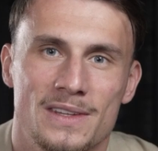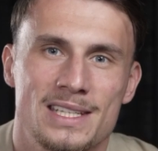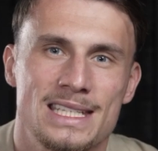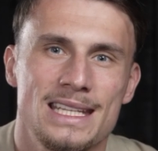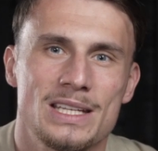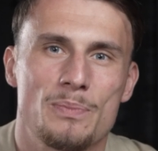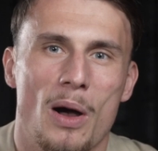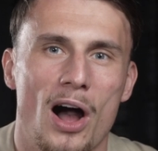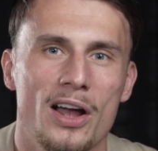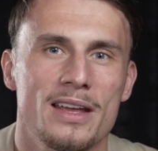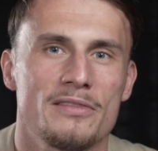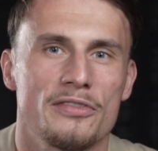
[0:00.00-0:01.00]
You see this
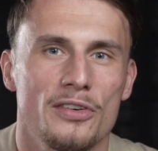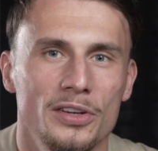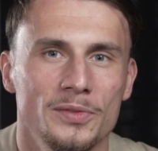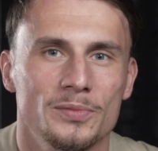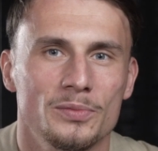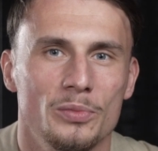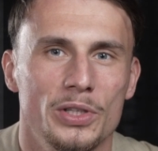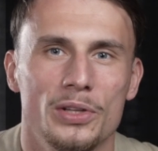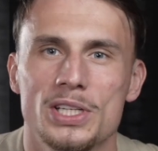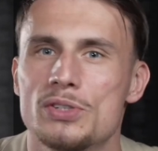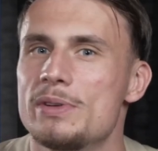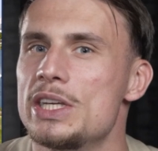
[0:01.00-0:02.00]
park in front with all
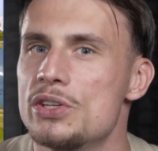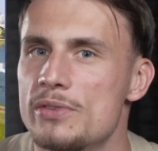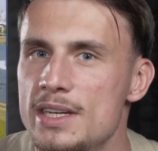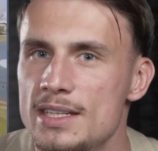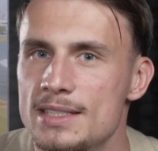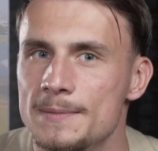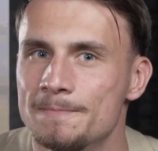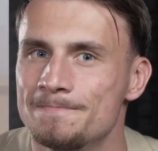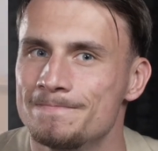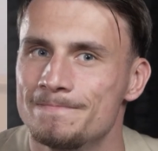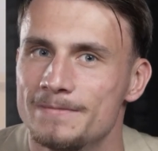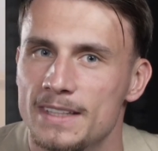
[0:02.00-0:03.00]
these green trees?
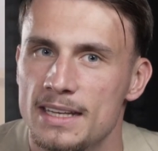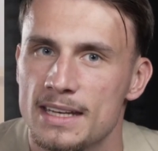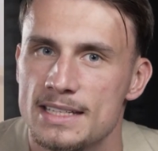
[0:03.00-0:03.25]
Didn't